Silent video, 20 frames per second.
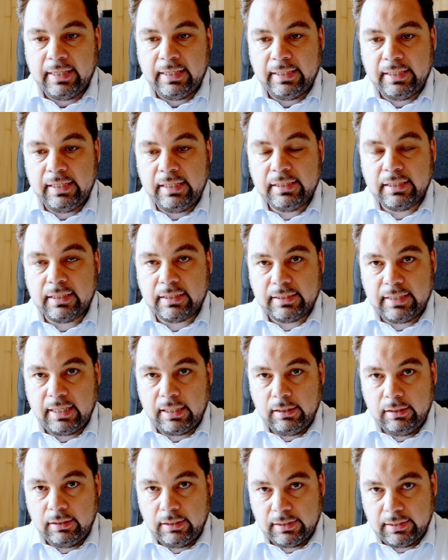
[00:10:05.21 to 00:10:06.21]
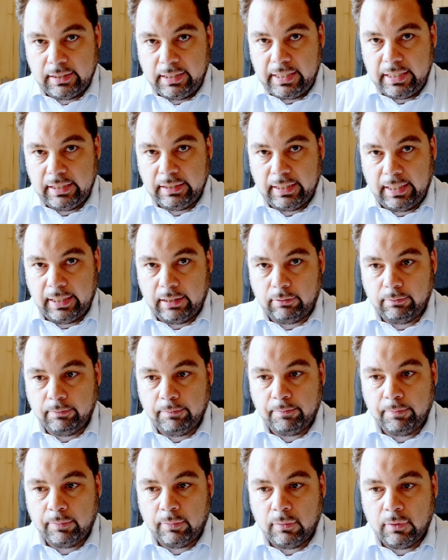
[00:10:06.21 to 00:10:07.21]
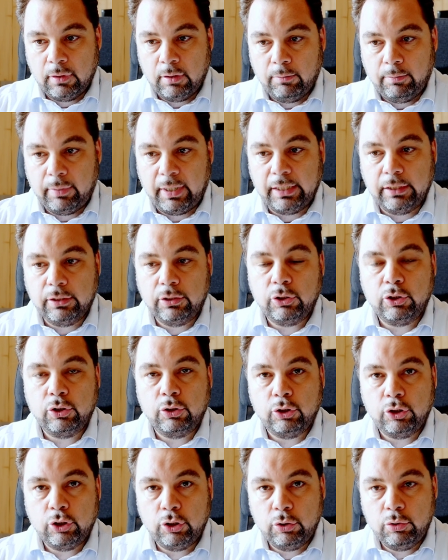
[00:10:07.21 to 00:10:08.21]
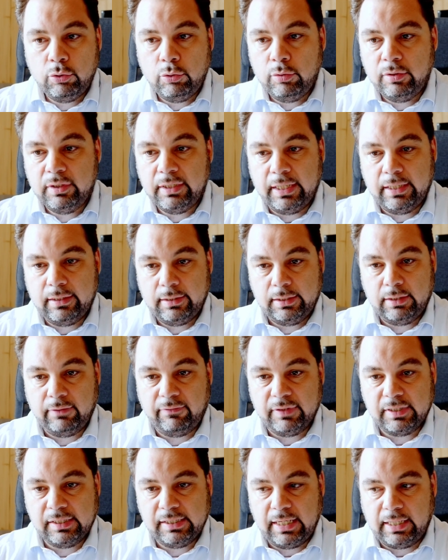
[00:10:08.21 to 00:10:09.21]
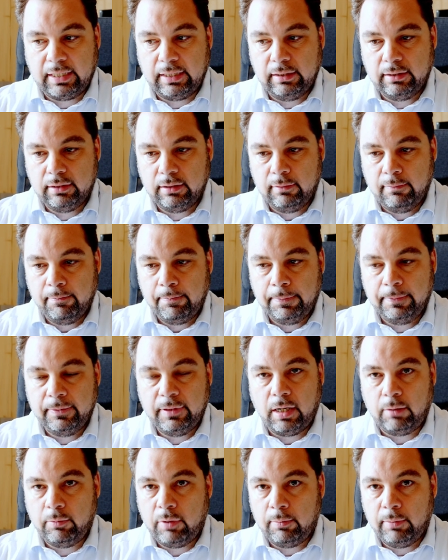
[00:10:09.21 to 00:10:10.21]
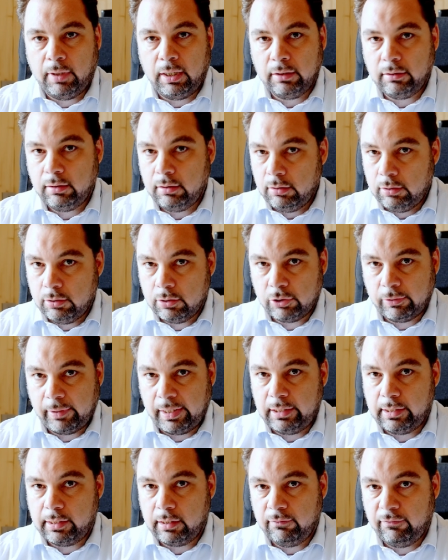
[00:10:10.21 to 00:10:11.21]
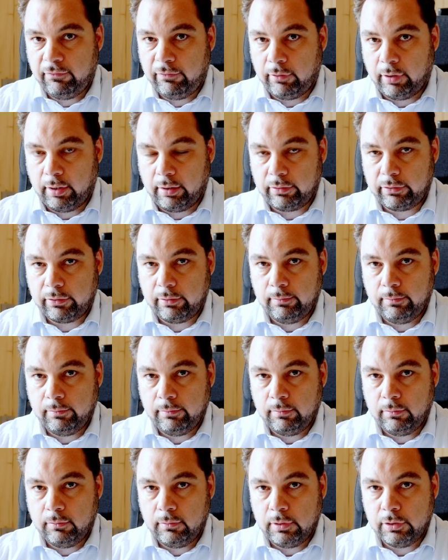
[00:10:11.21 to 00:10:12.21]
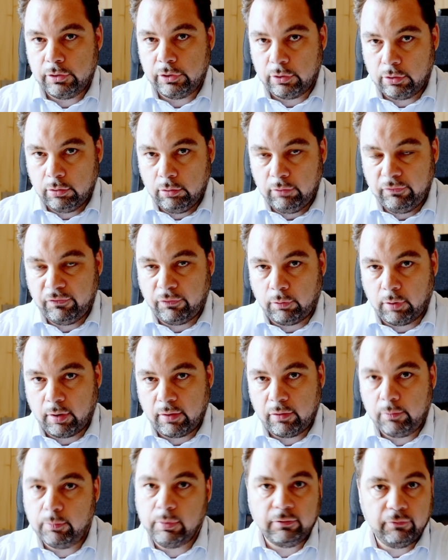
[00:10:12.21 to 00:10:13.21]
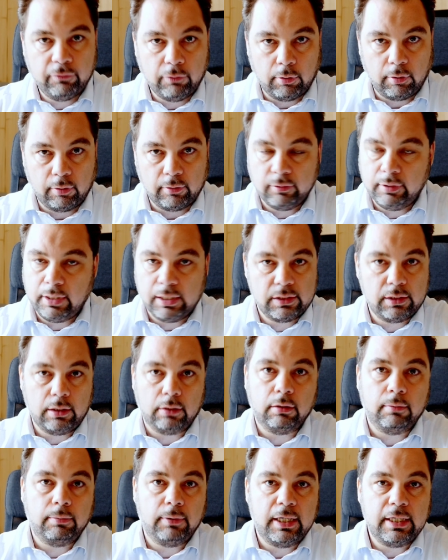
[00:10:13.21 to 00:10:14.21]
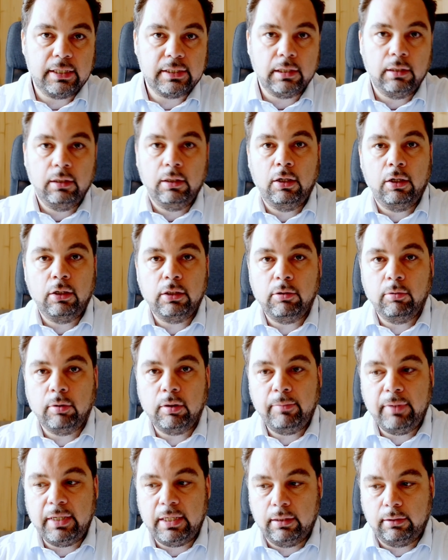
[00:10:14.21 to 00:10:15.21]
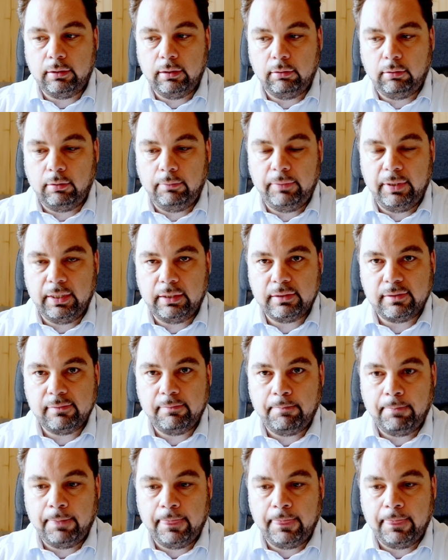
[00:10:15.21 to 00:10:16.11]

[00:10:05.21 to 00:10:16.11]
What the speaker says: He's extended his lead now by 0.2 seconds. Damir Martin trailing in fourth. Secure fourth, but fourth. And that's not the place you want to be at the Olympics.